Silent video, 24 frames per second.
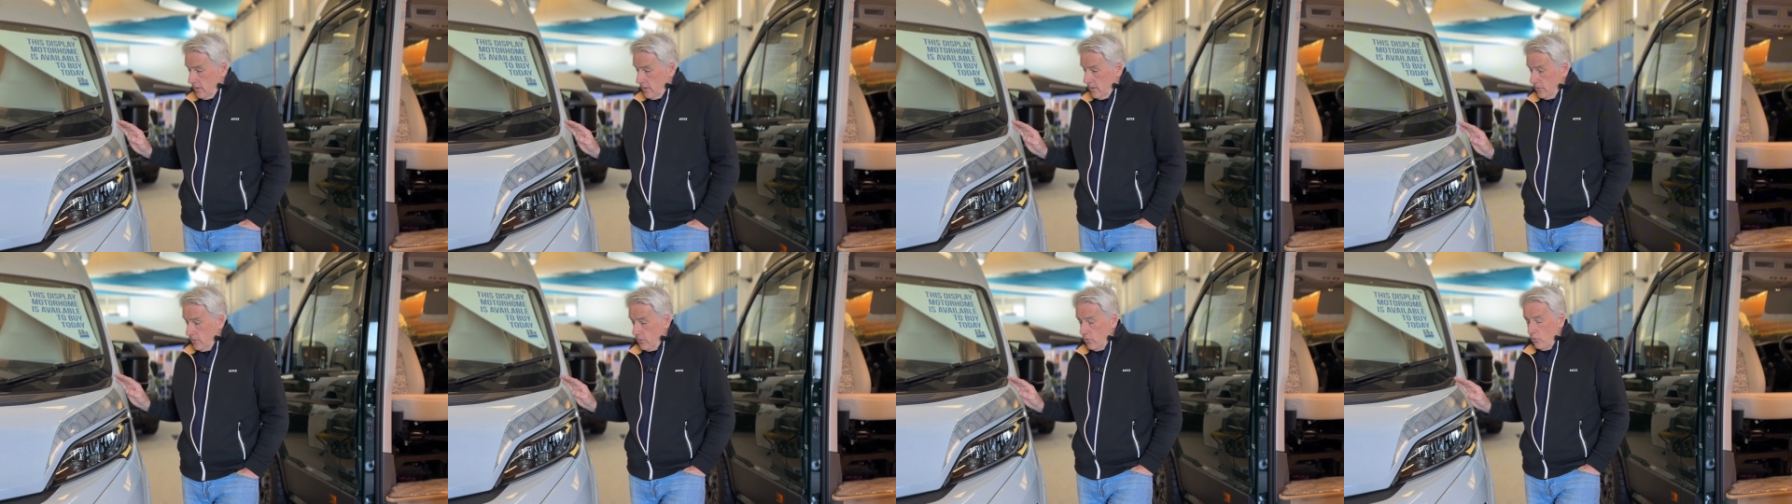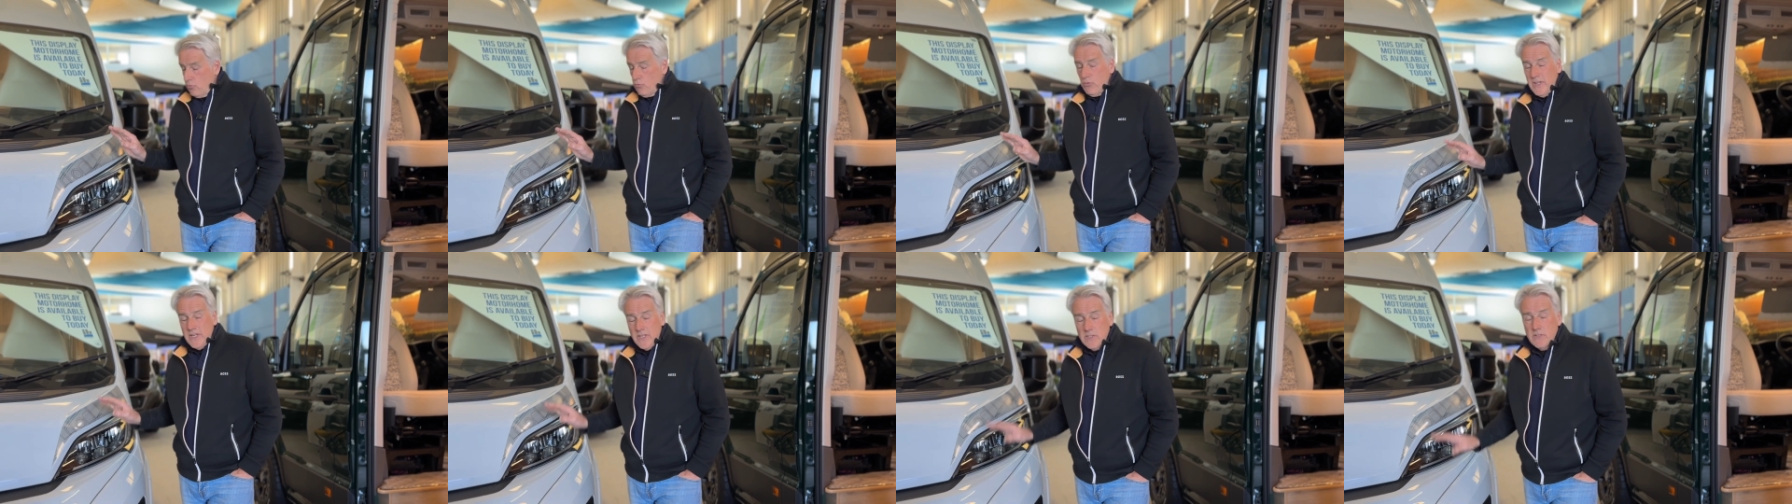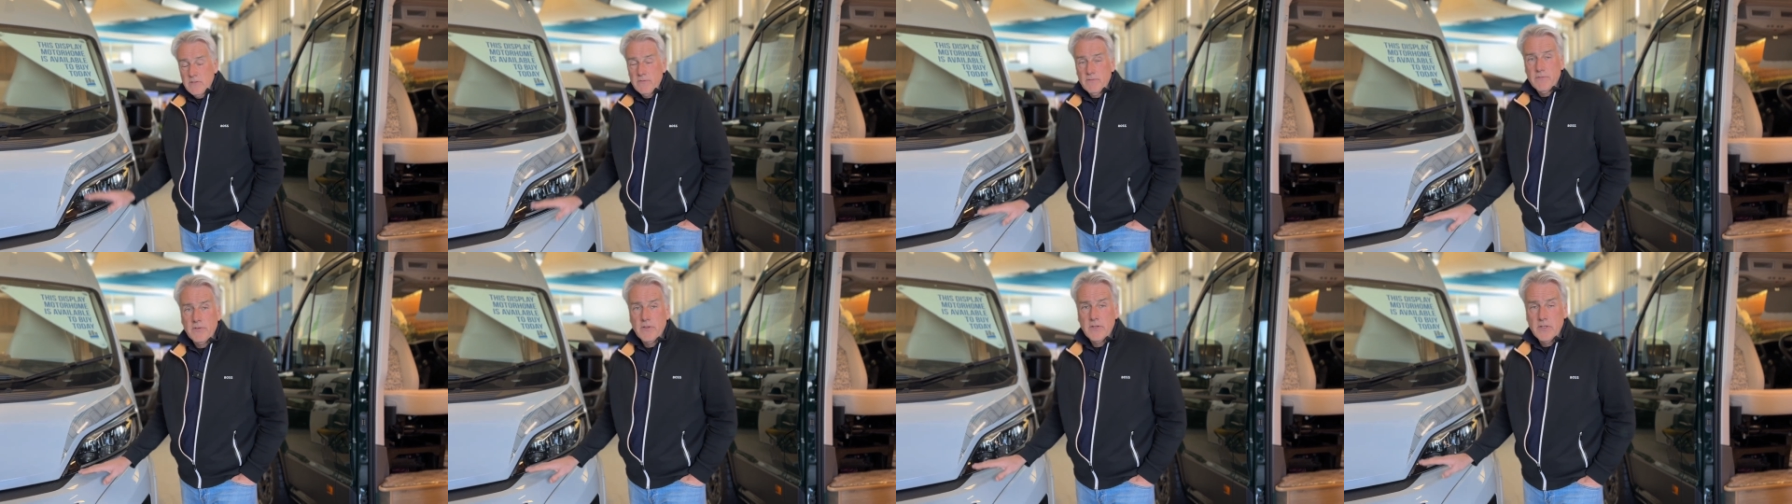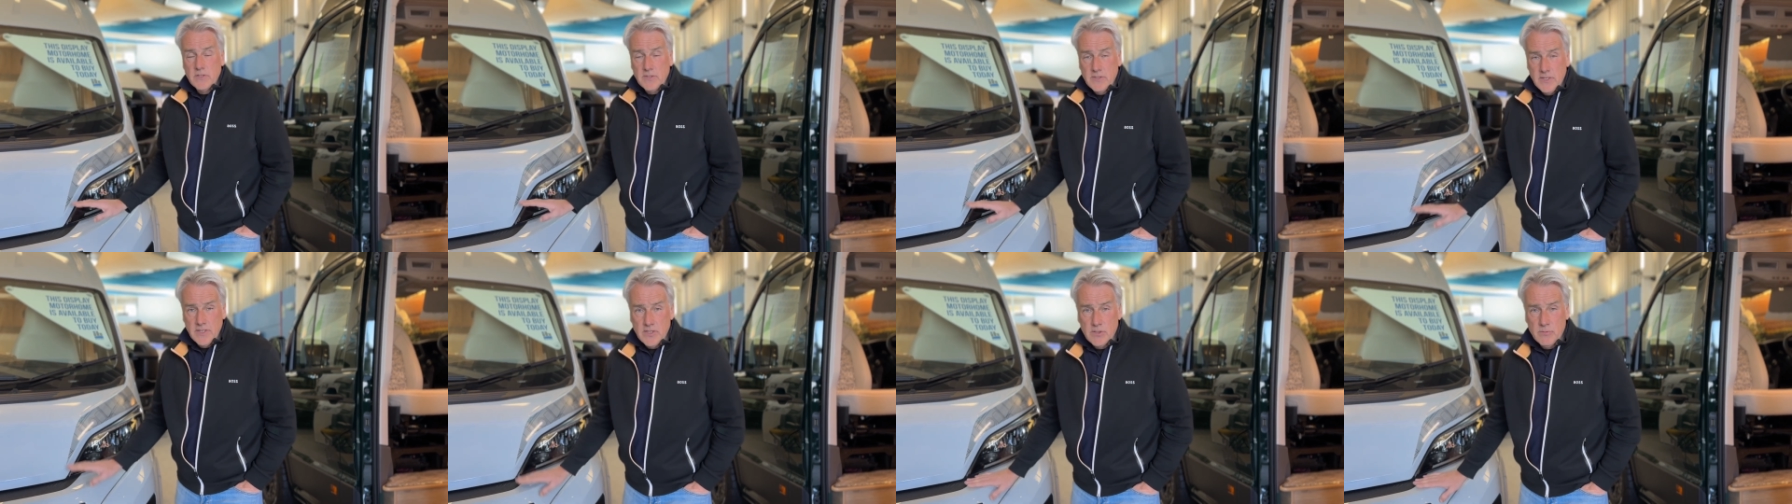The reason for the
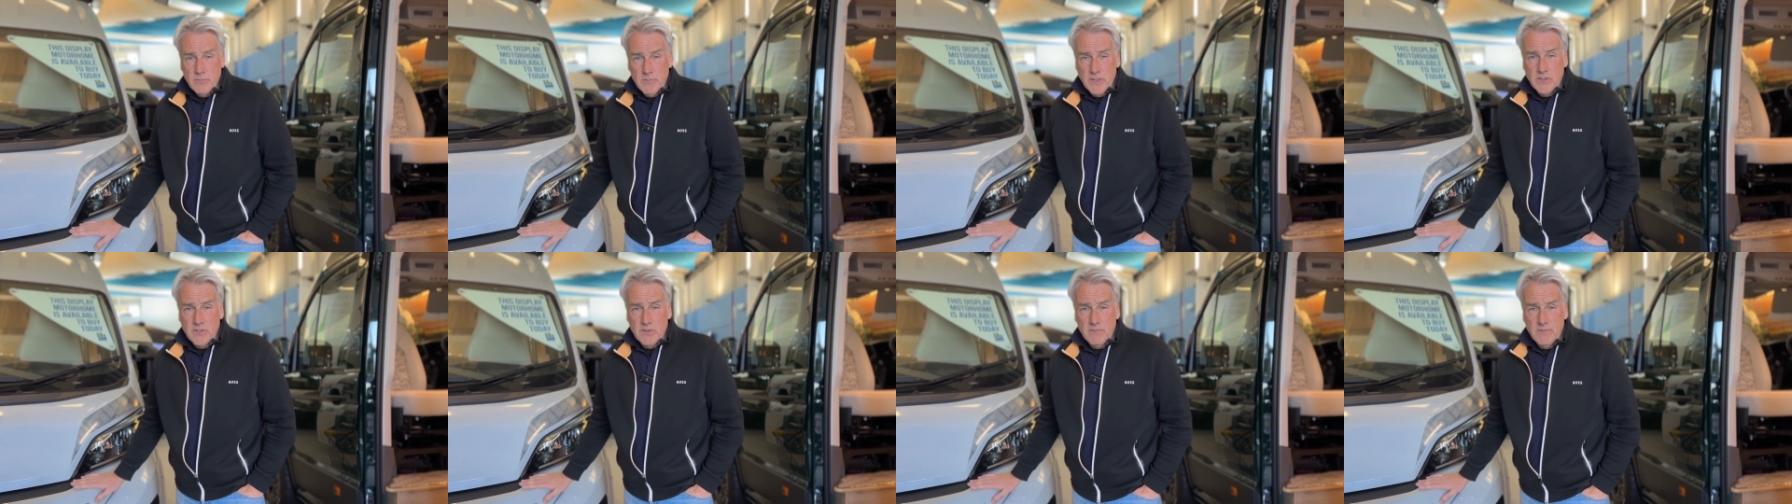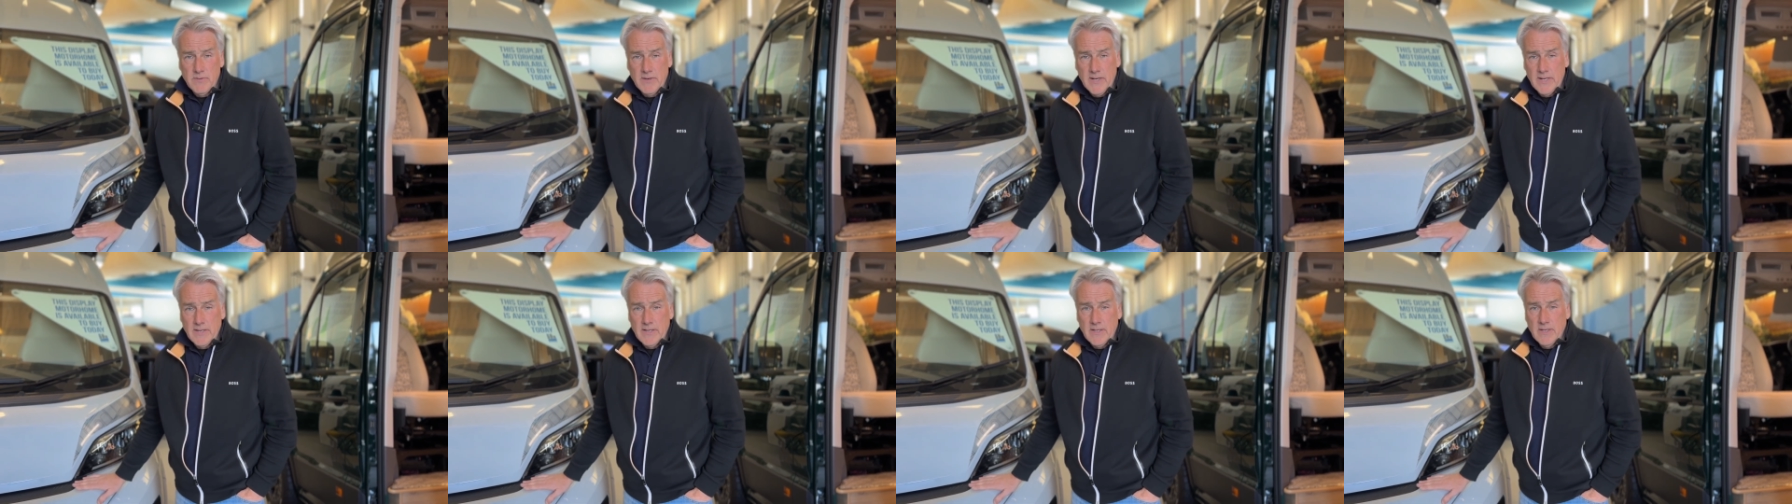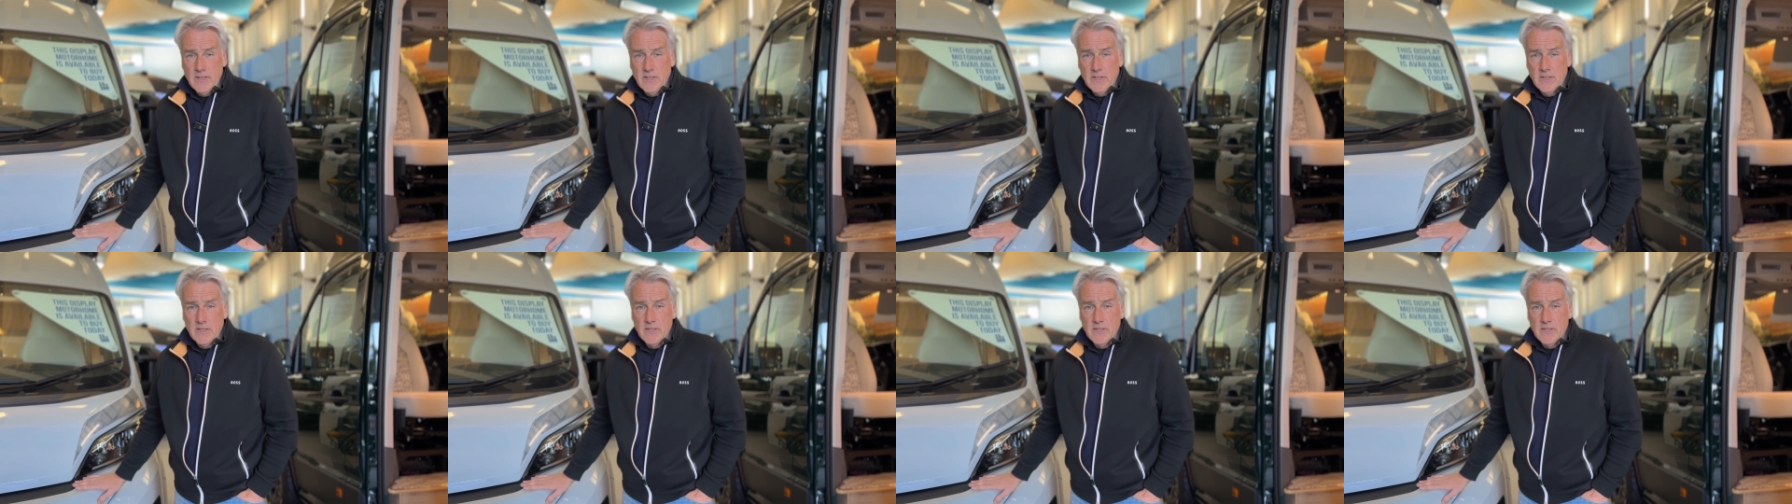6-metre van,